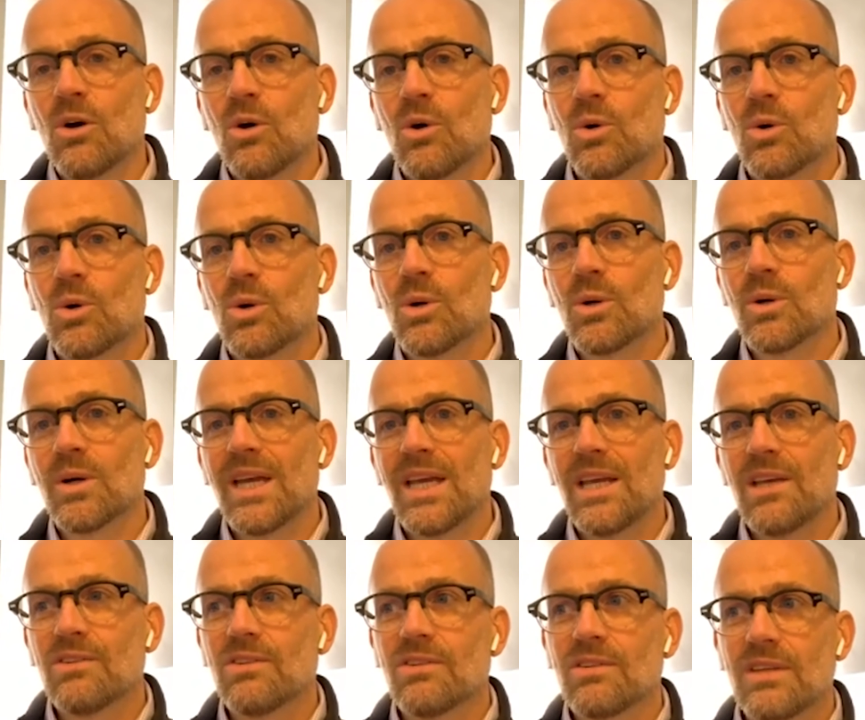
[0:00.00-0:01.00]
Or
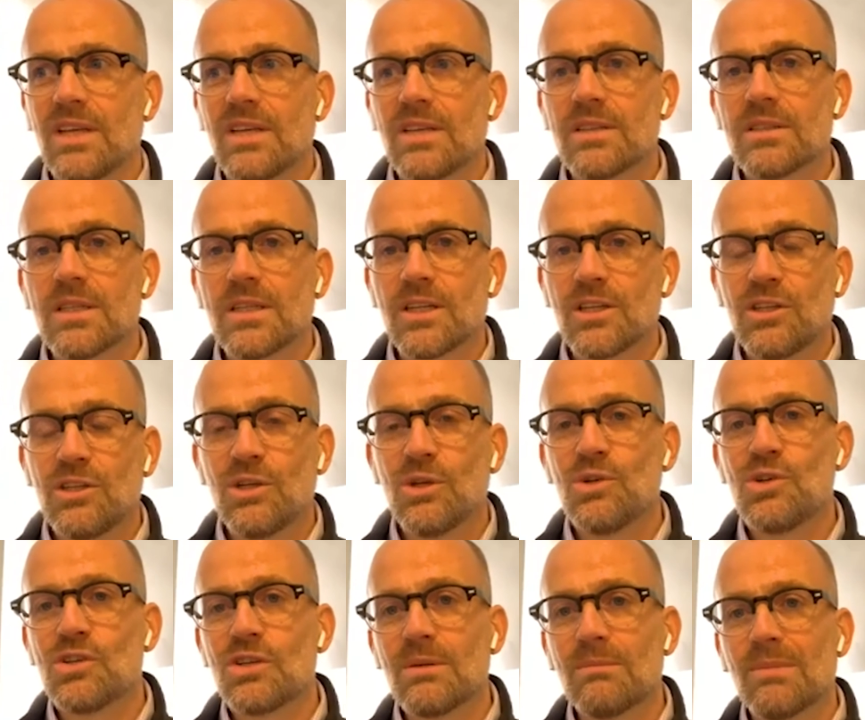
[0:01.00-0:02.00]
is there a
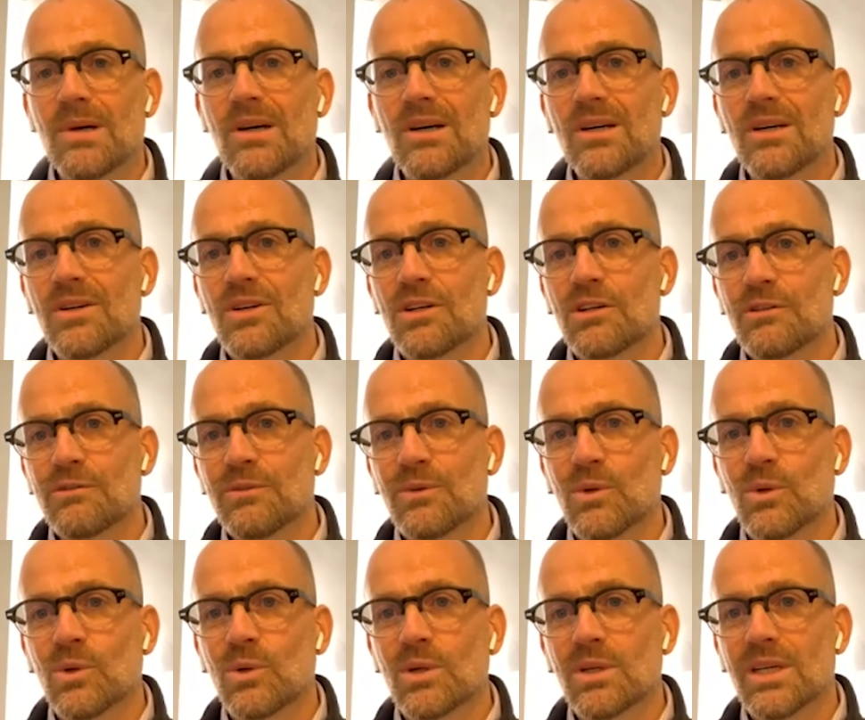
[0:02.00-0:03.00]
huge demand
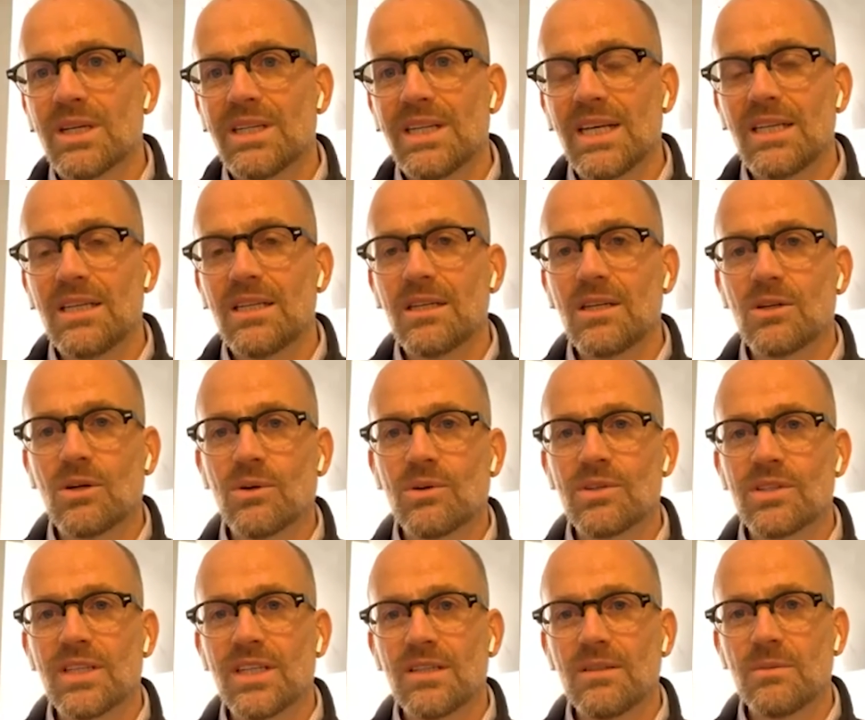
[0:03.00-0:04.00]
for Canadian
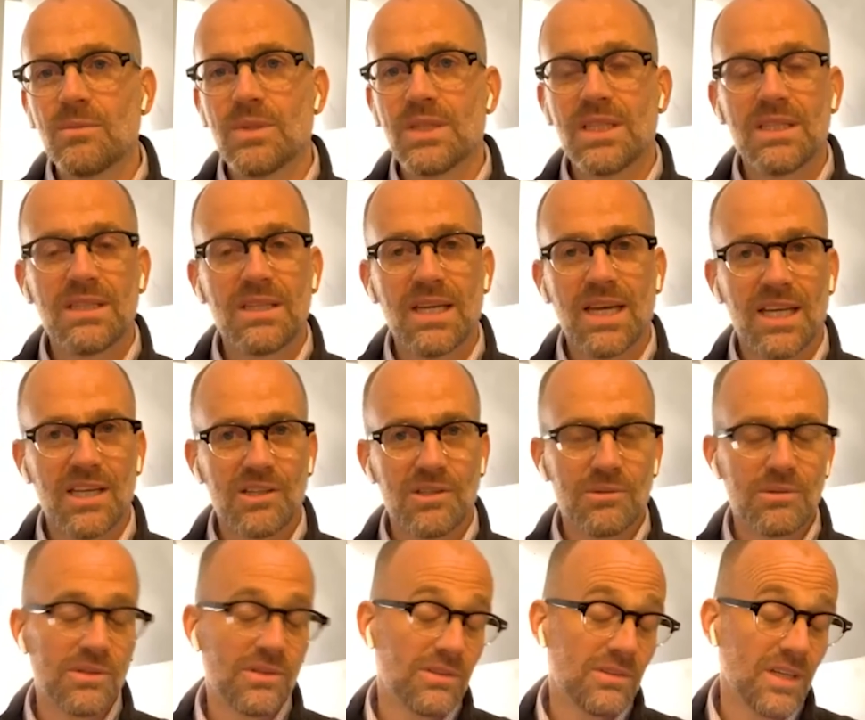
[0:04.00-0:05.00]
content within
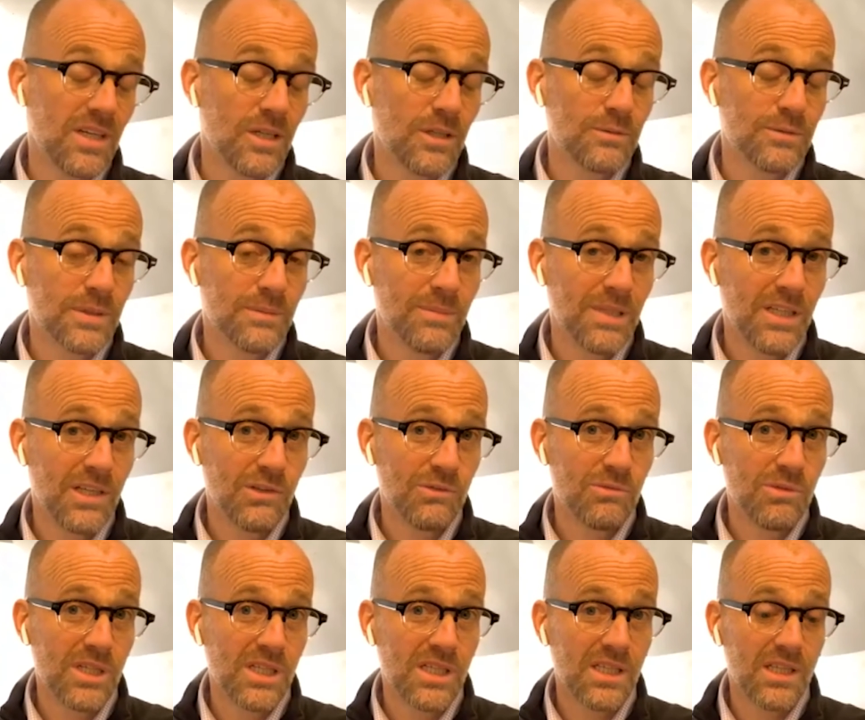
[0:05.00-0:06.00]
Canada itself? I mean, it
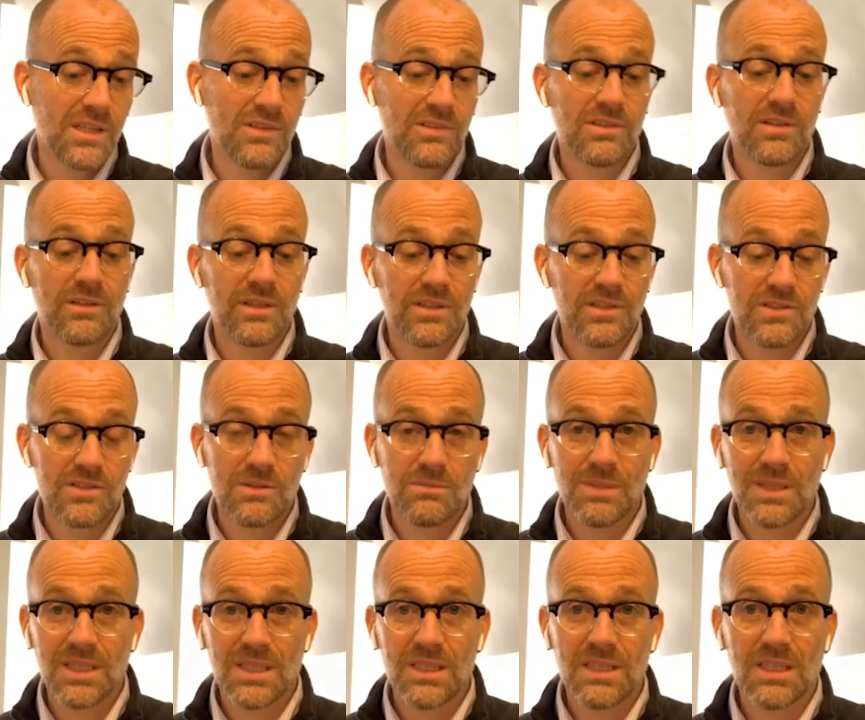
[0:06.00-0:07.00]
really is going to
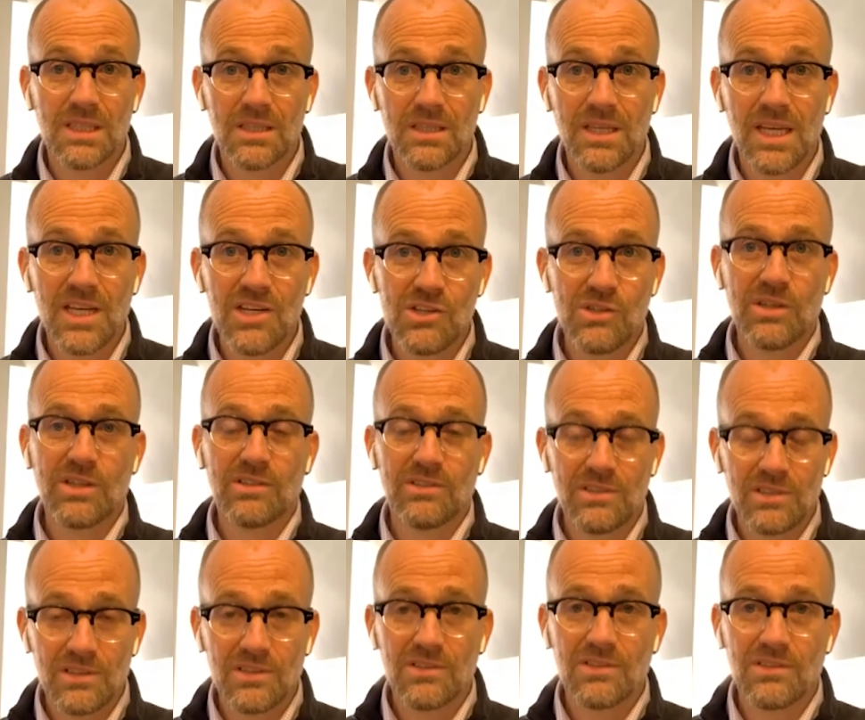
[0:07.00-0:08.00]
be
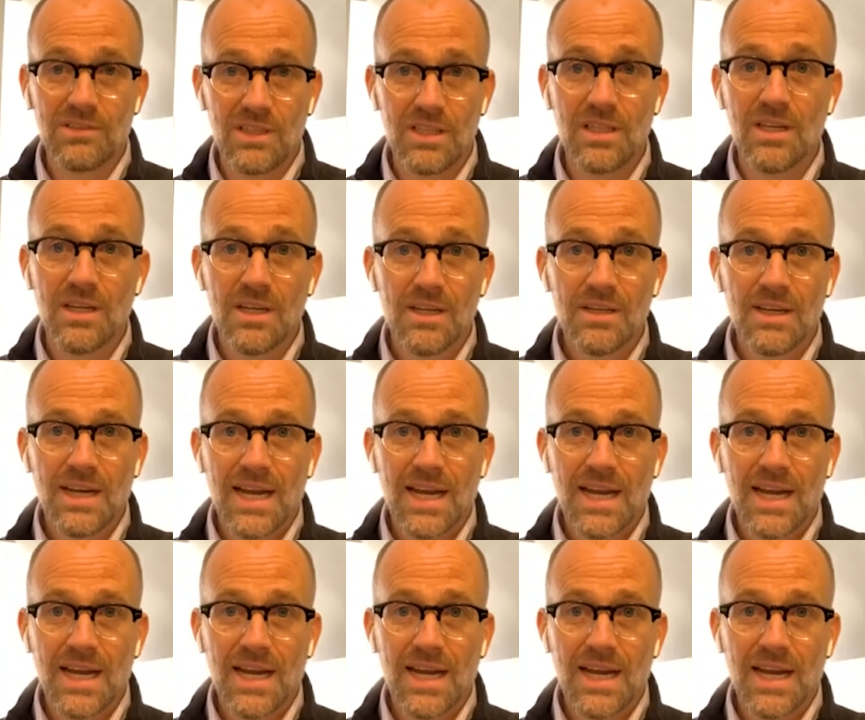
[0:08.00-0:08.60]
interesting to see